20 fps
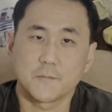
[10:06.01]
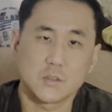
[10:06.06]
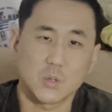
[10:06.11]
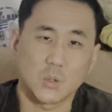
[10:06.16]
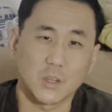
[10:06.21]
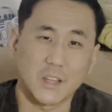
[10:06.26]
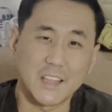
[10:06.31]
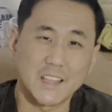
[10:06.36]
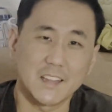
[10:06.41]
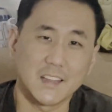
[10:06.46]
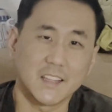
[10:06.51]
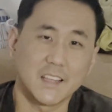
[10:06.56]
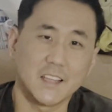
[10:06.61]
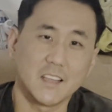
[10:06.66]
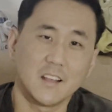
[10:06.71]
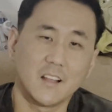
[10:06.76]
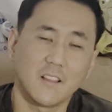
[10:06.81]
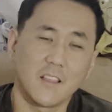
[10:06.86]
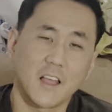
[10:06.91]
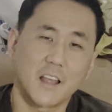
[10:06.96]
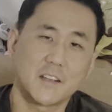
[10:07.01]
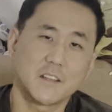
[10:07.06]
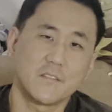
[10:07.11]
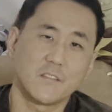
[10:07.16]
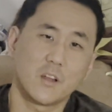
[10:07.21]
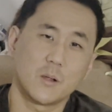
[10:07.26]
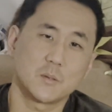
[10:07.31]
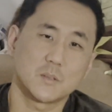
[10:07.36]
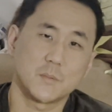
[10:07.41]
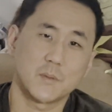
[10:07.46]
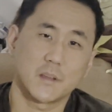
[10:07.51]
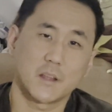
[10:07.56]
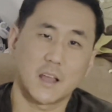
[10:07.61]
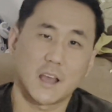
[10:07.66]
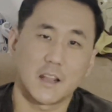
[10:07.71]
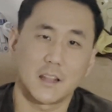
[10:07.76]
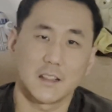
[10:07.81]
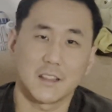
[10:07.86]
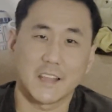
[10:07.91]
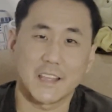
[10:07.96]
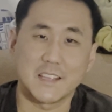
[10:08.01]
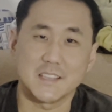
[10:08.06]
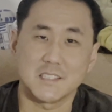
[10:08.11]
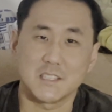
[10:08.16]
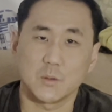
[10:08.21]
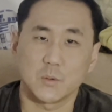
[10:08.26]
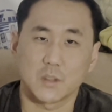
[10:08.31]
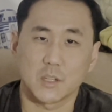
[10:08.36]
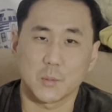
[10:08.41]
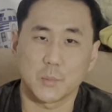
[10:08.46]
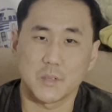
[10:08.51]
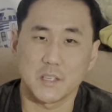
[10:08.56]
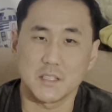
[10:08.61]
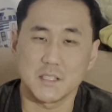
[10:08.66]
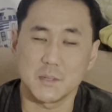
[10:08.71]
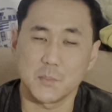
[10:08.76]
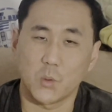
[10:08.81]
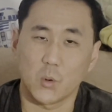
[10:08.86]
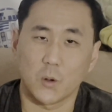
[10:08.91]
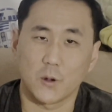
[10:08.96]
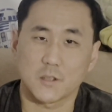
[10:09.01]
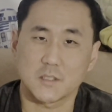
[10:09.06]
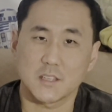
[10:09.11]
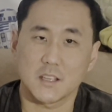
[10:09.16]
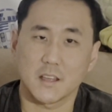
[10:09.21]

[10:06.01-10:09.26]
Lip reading: So lately, a lot of developers have been kind of lazy with their PC ports